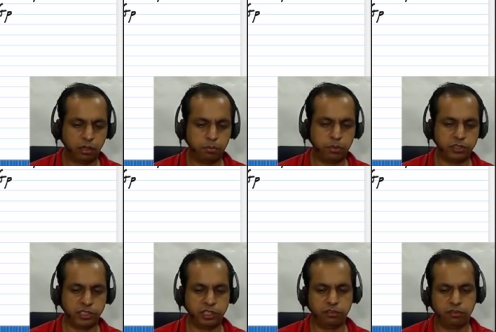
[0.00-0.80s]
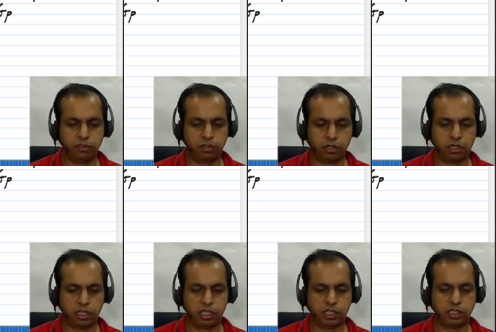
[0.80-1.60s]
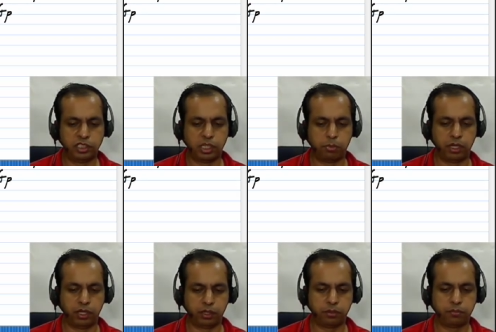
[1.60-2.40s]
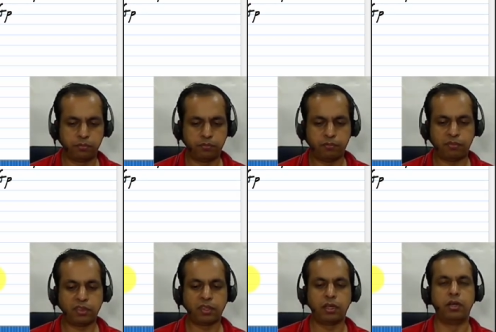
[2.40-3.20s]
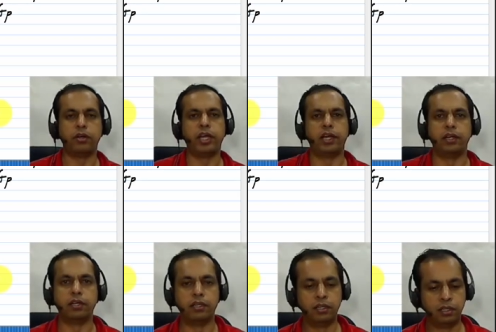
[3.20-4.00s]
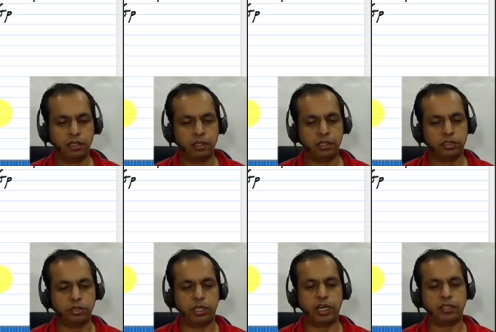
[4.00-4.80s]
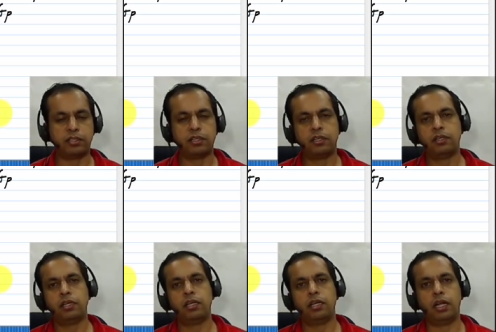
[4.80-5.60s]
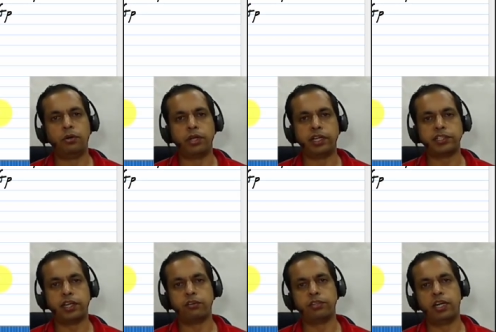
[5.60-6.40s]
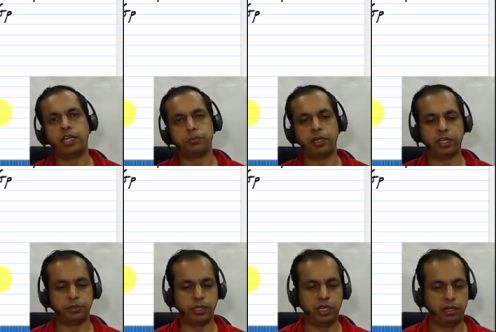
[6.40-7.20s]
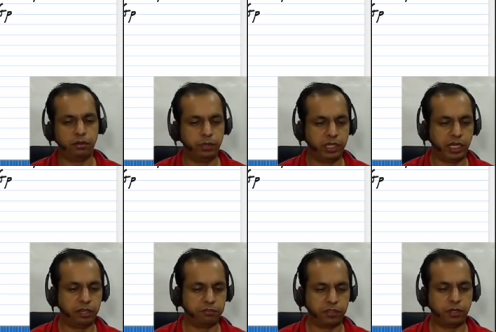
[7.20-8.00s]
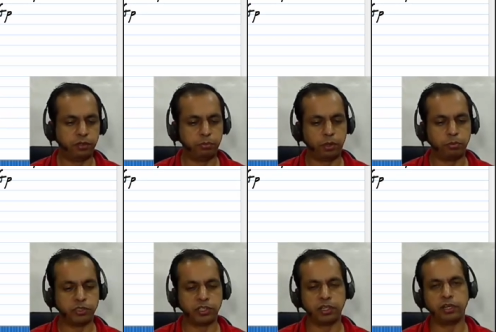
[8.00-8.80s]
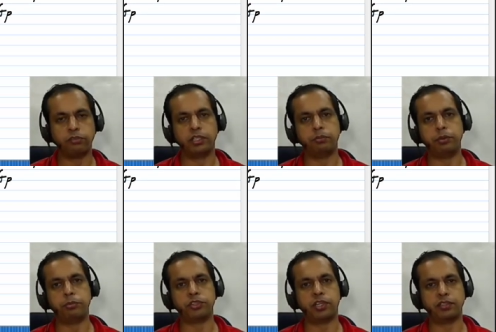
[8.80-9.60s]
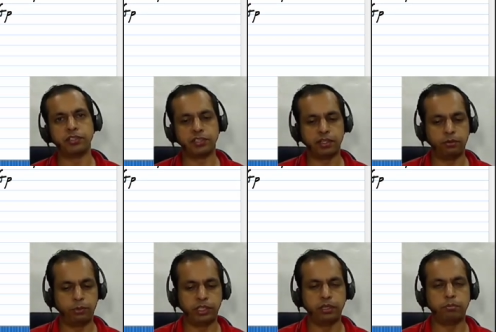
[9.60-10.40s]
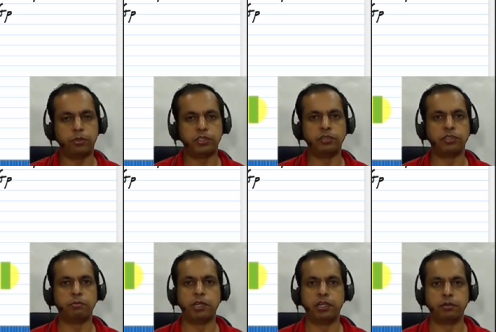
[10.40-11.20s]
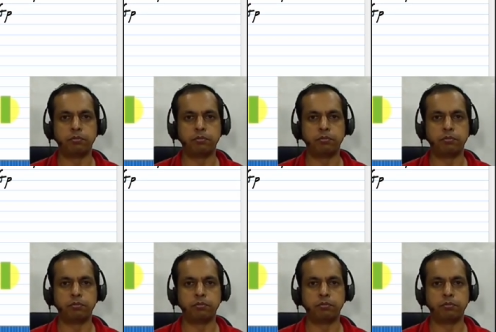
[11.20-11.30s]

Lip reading: positive supply. Okay, so that now takes care of that aspect as well. We have now a proper circuit with a PMOS transistor with a positive supply.